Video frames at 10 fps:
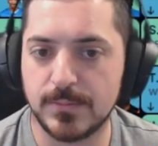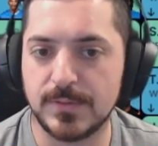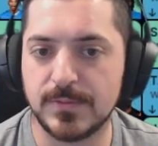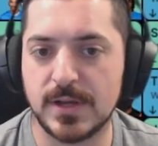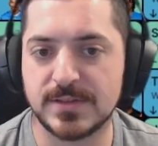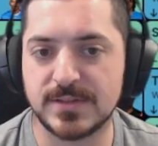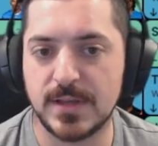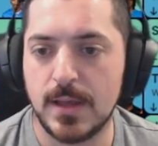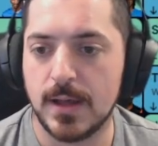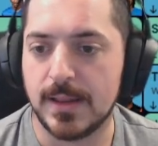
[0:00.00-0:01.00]
We've
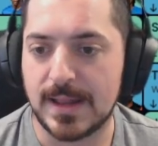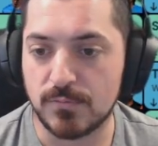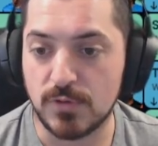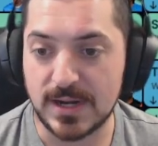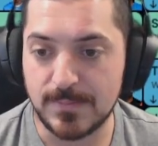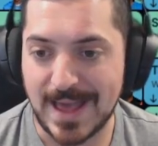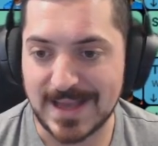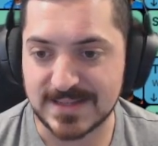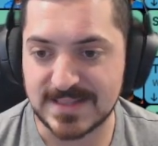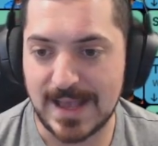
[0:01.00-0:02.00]
lost a lot of running
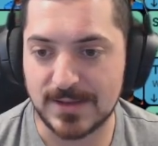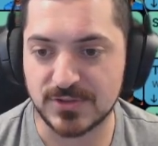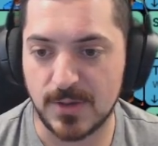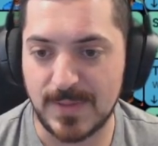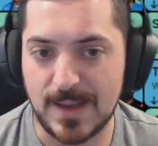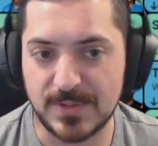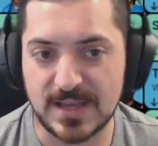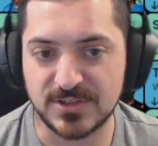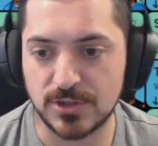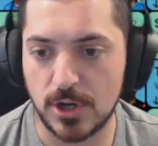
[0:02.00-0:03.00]
backs now, so I'm happy
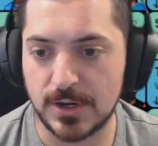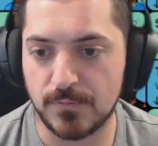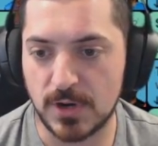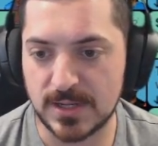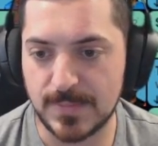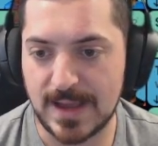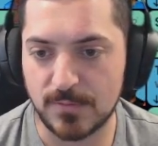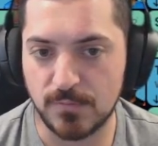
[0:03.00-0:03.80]
I started running back.